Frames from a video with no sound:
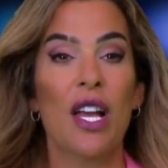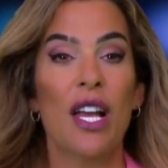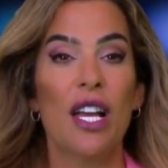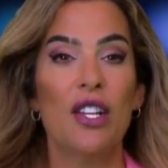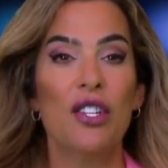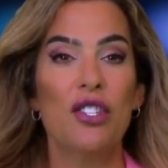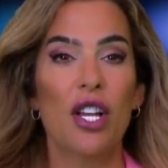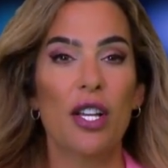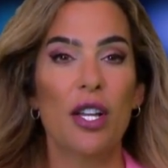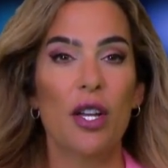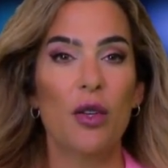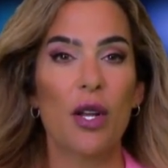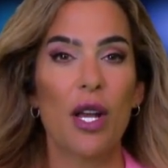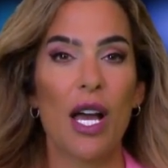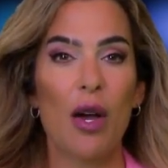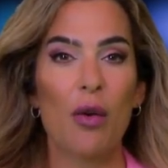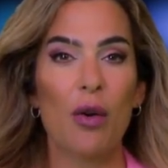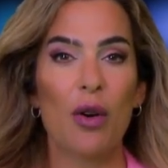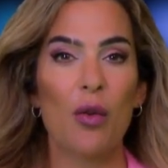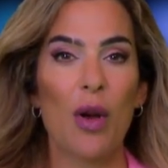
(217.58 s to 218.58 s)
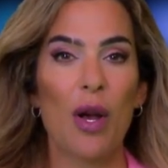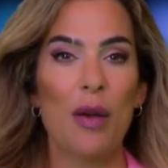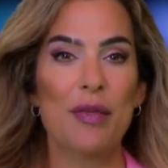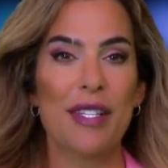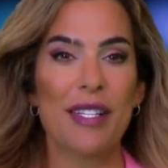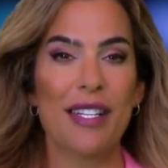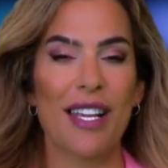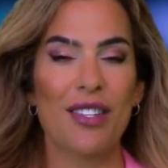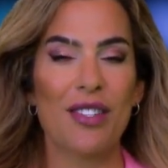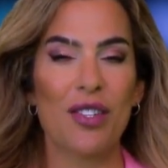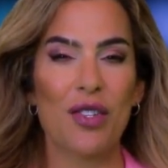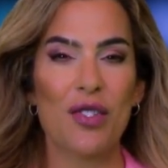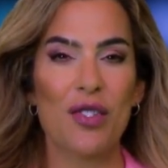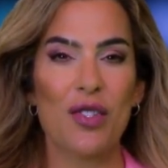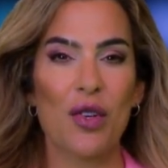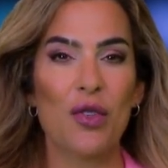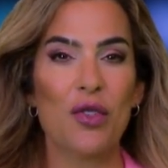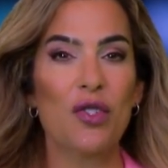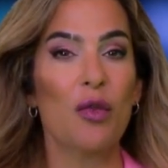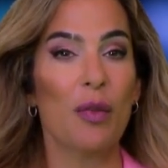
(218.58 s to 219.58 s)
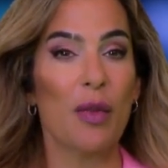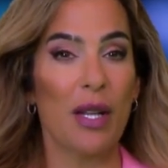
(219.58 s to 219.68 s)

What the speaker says: Check out our website and our social